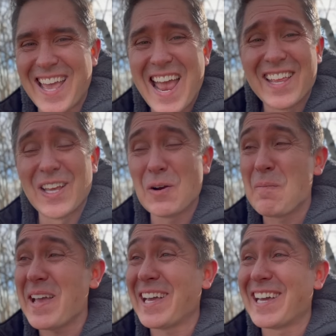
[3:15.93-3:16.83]
They're
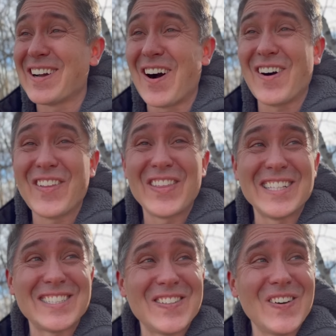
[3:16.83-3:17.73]
making all
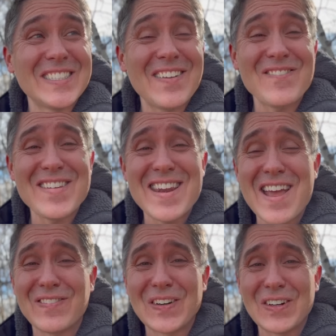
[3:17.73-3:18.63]
this noise. I've
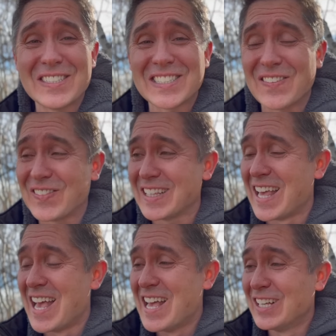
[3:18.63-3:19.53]
never heard something
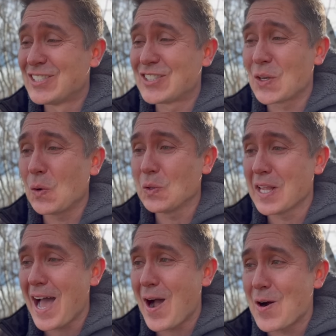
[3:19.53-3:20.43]
so
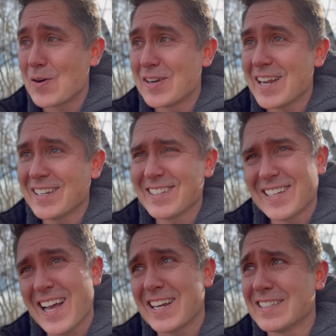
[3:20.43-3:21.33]
loud. And it
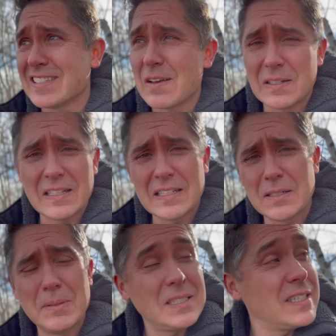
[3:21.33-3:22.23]
kind of sounded a little
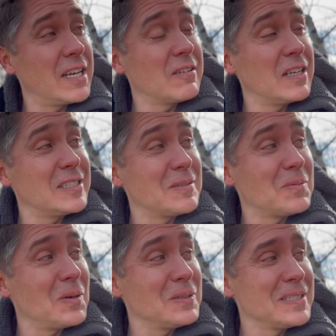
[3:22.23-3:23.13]
bit scary, I
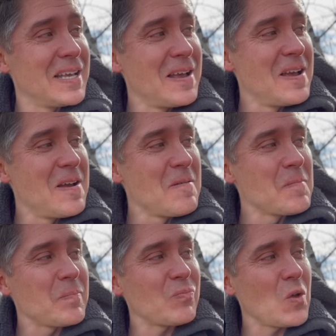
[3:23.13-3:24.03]
suppose.
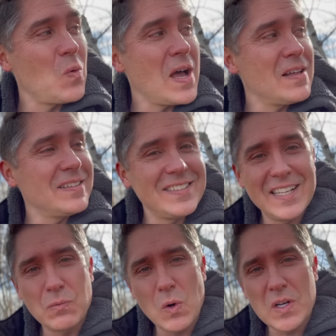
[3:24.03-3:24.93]
Well,
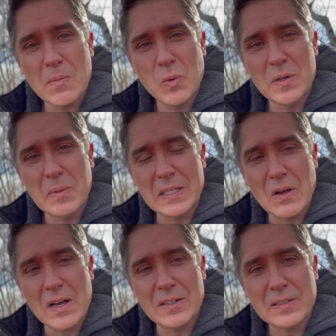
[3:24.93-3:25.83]
it woke up one of my
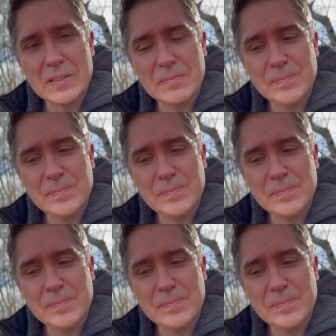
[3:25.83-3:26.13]
daughters.